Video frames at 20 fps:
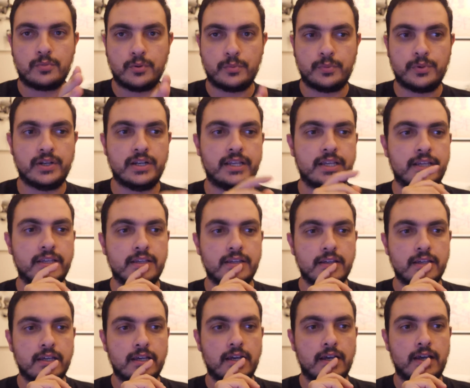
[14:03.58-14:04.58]
properly
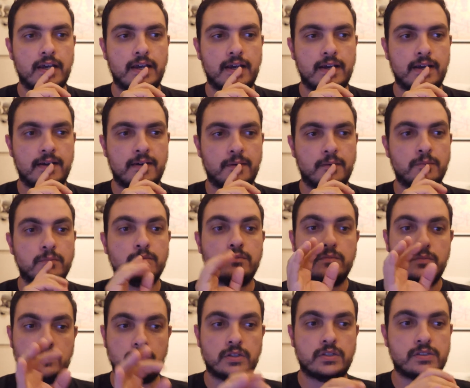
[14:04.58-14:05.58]

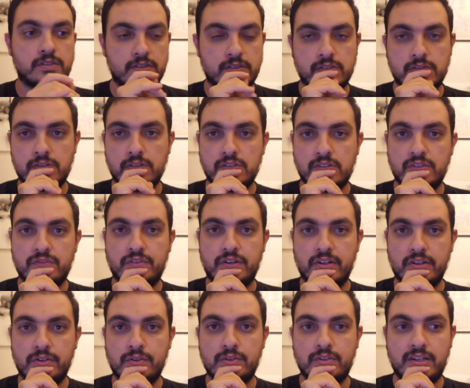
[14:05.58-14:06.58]
is a
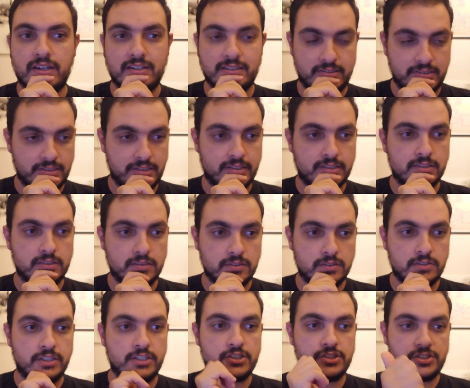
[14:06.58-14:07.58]
very good idea.
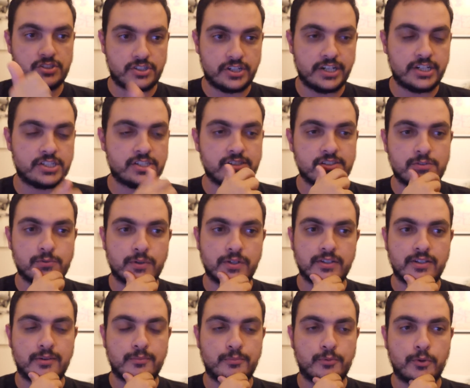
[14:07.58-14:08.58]
The registrations were
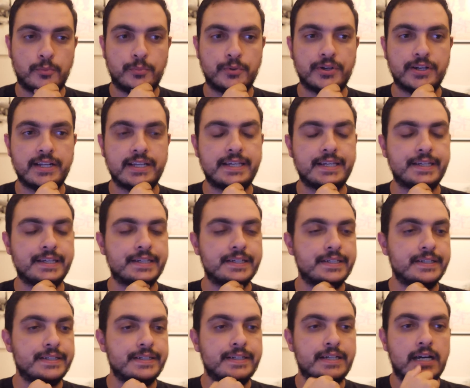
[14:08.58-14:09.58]
done properly,
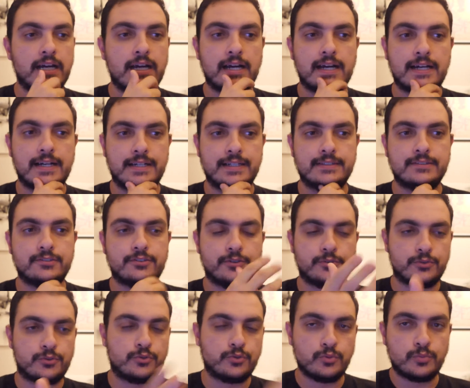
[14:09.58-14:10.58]
and the
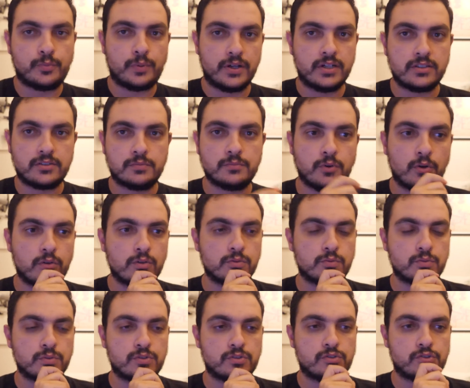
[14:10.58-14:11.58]
2-part mold,
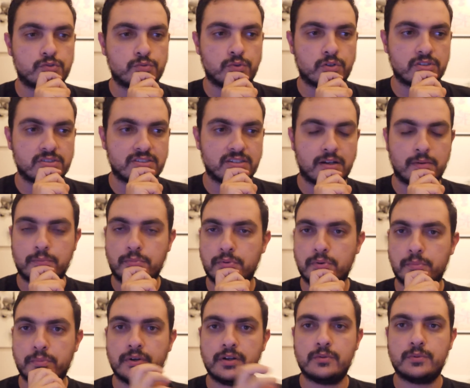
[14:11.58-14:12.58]
which was done
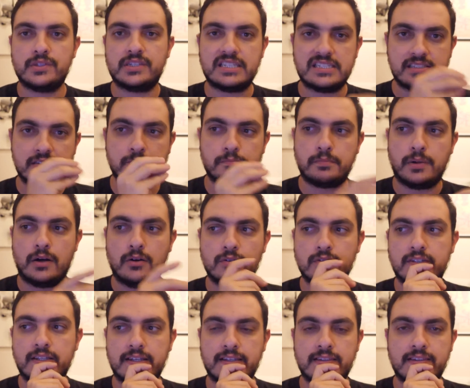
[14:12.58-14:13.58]
properly with the
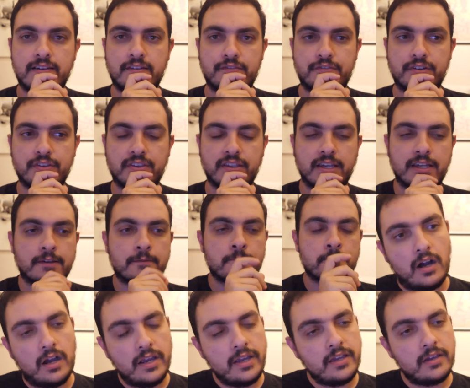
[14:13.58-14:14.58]
spout and everything.
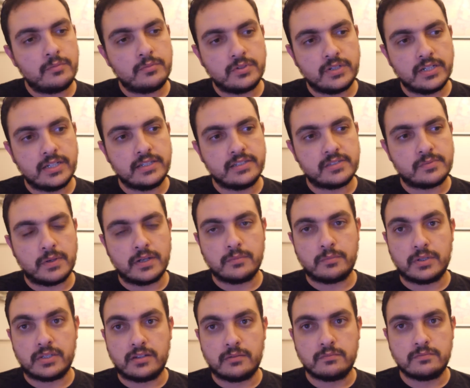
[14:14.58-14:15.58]
I am really inspired,
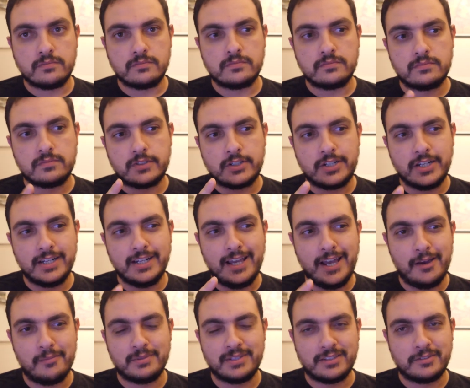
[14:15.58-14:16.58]
but I'm really
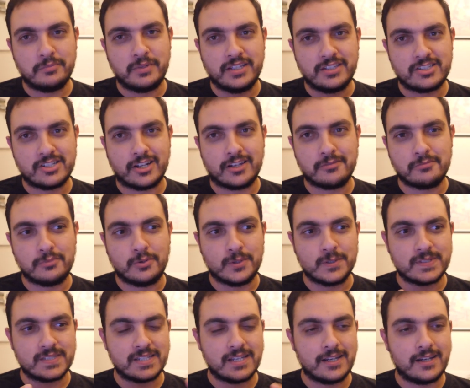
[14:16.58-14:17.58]
happy that he made Dragon
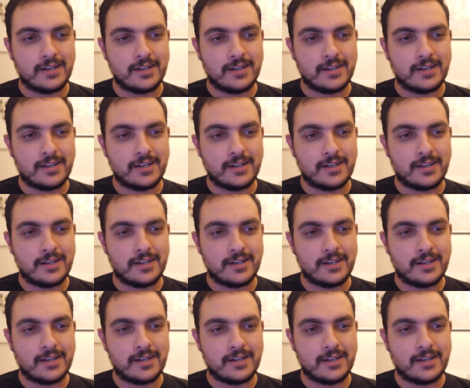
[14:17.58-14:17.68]
Balls.